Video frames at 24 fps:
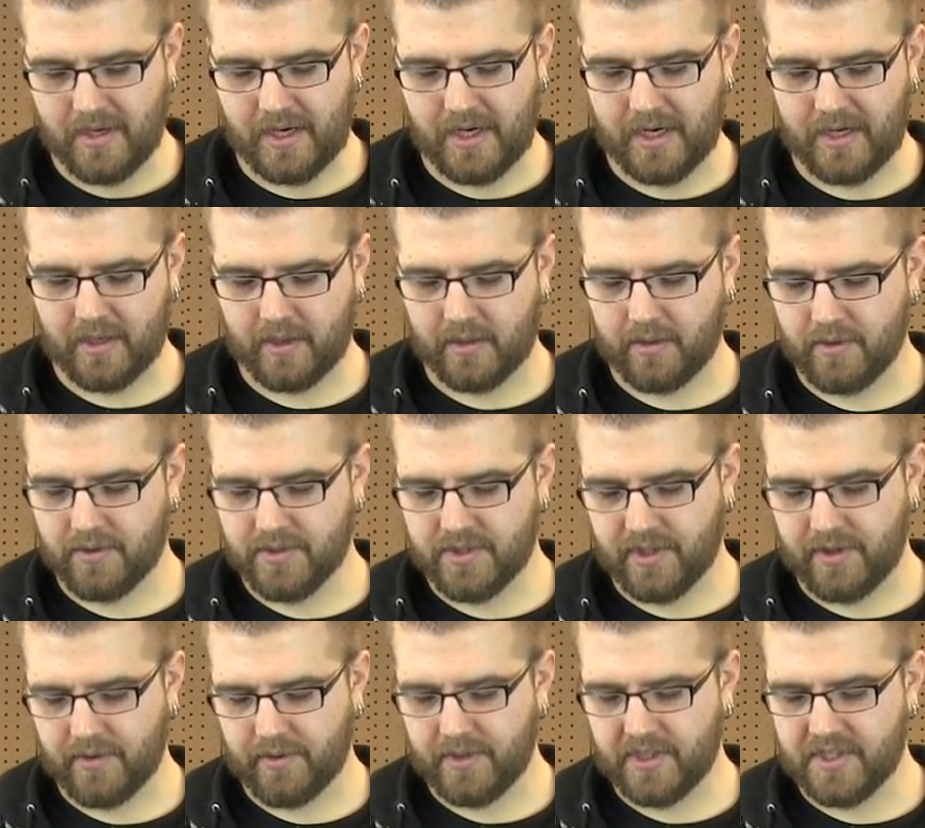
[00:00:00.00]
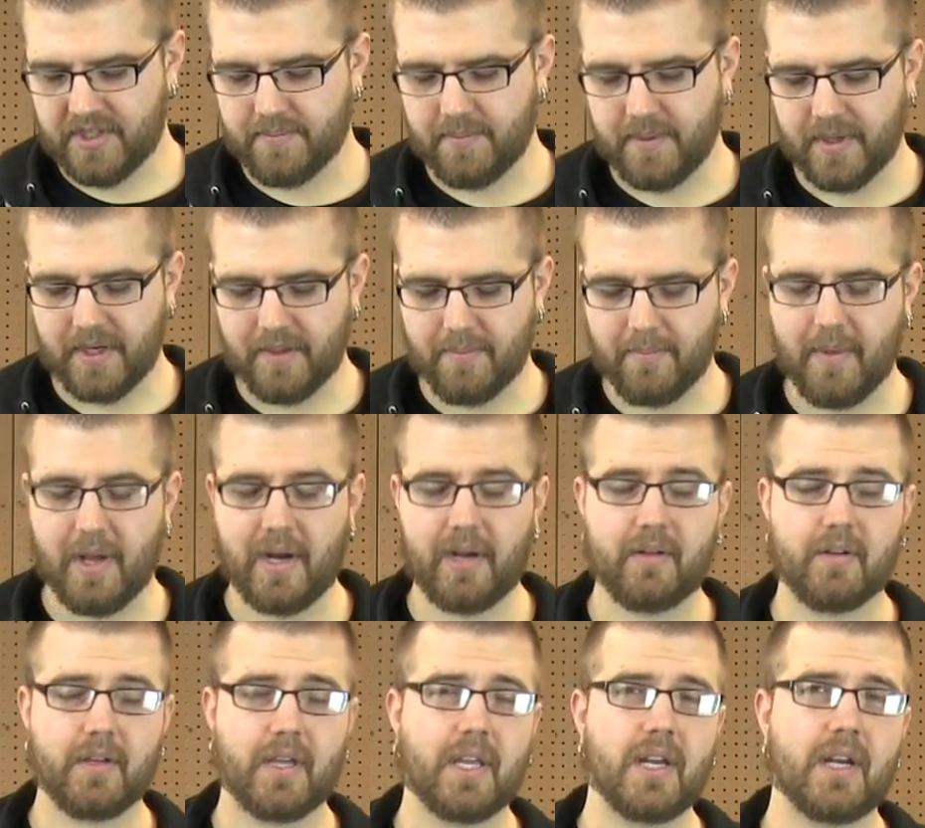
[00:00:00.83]
It includes a three speed
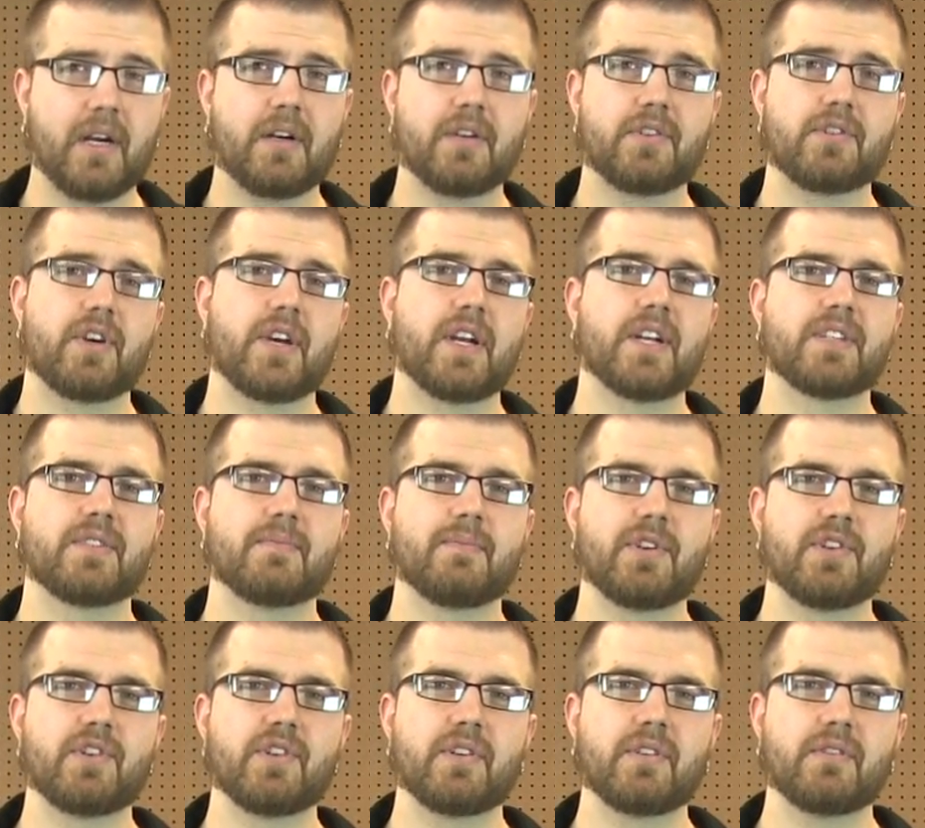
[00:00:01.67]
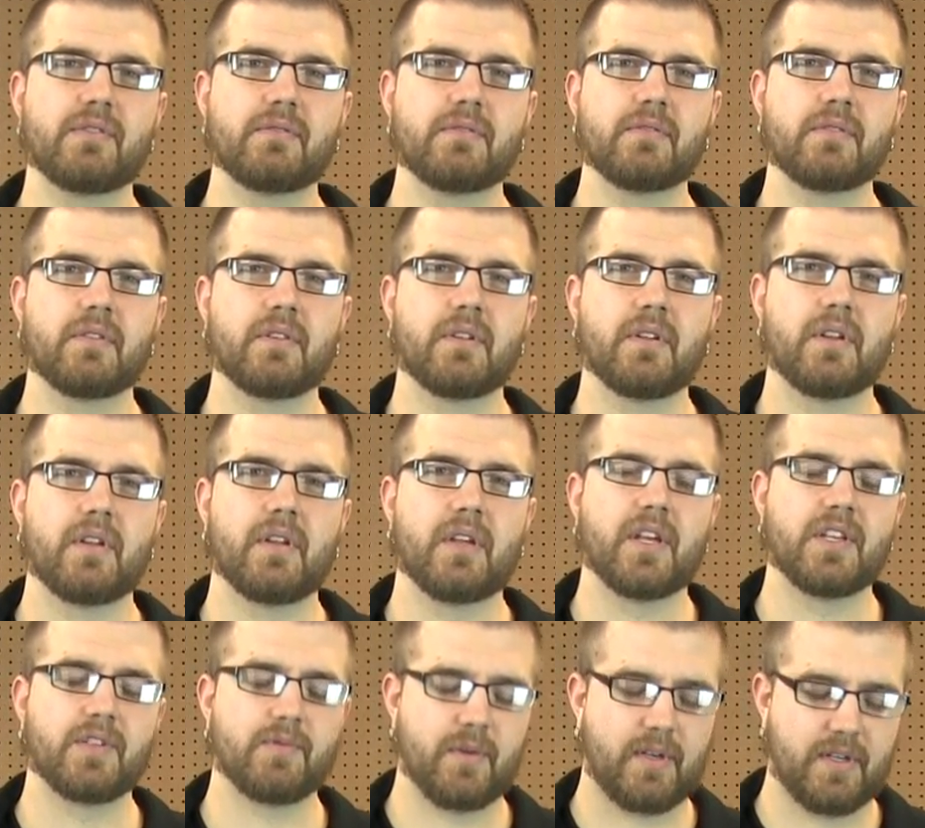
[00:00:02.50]
metal gear transmission,
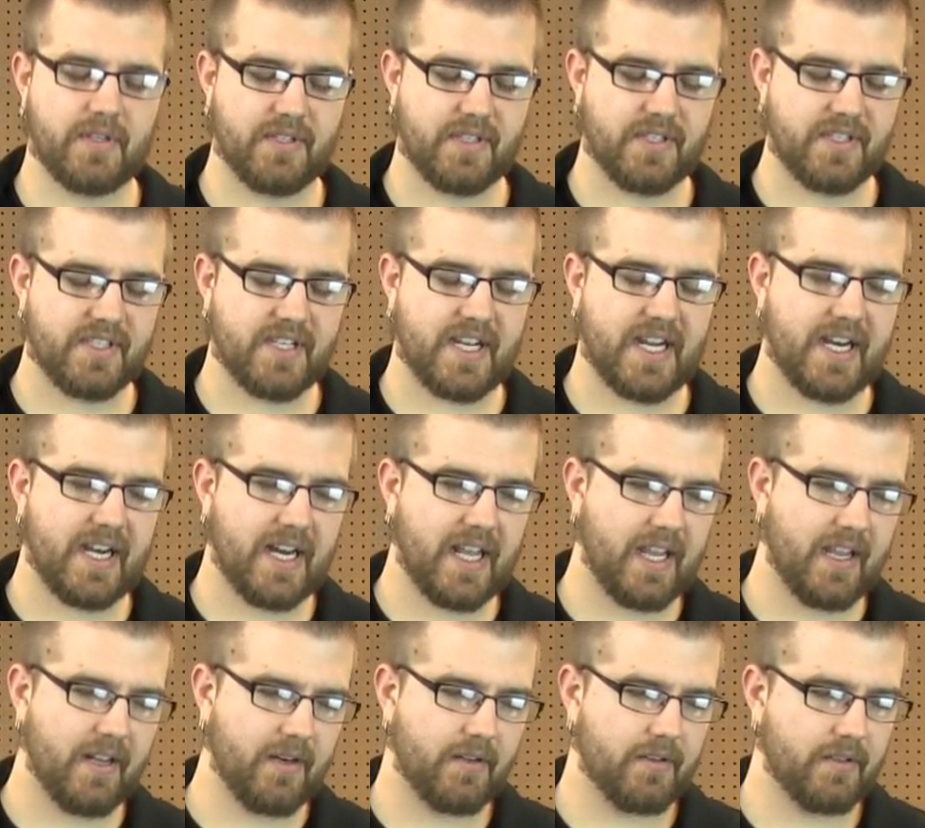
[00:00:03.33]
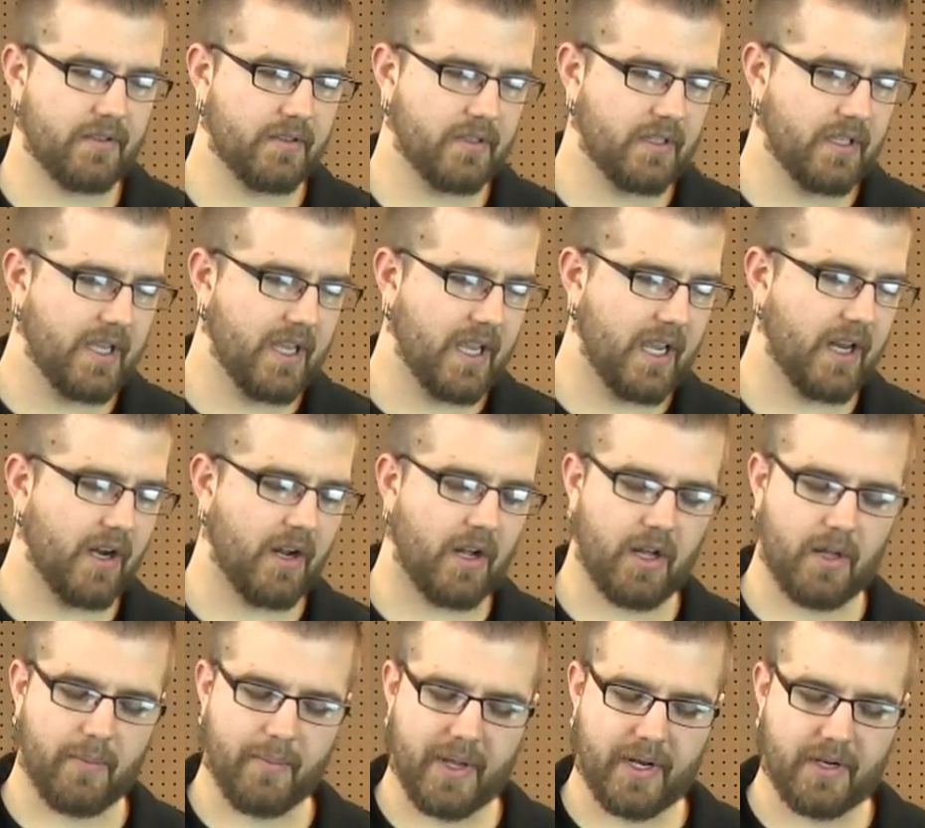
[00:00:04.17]
as well as a side handle and
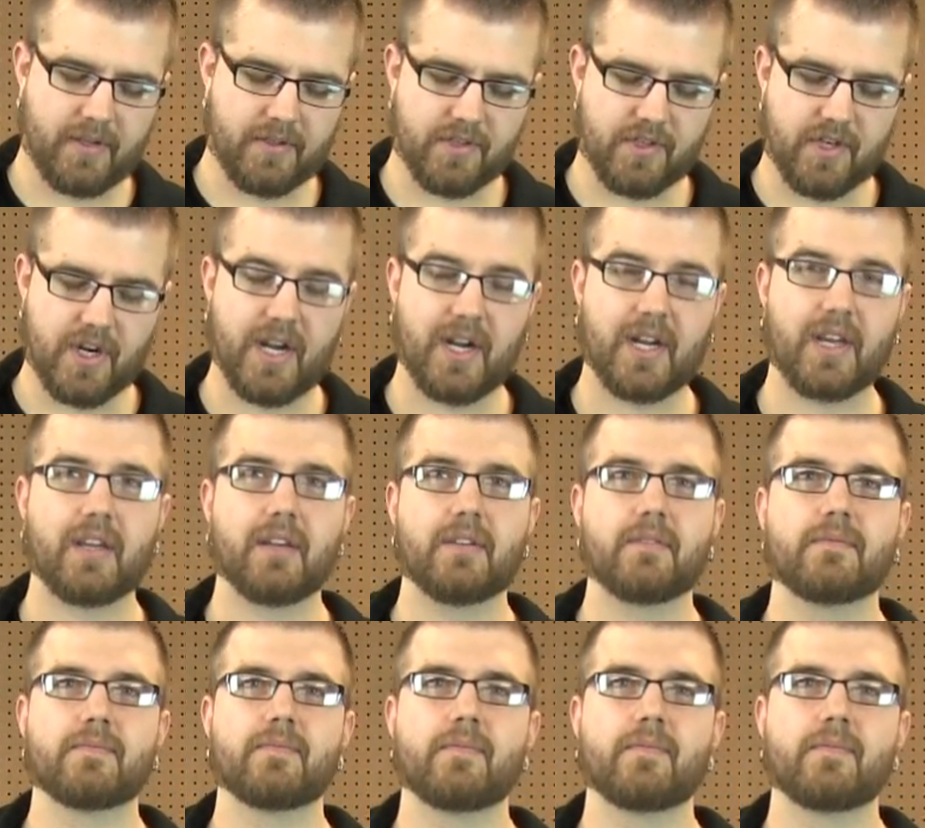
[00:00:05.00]
all metal chuck.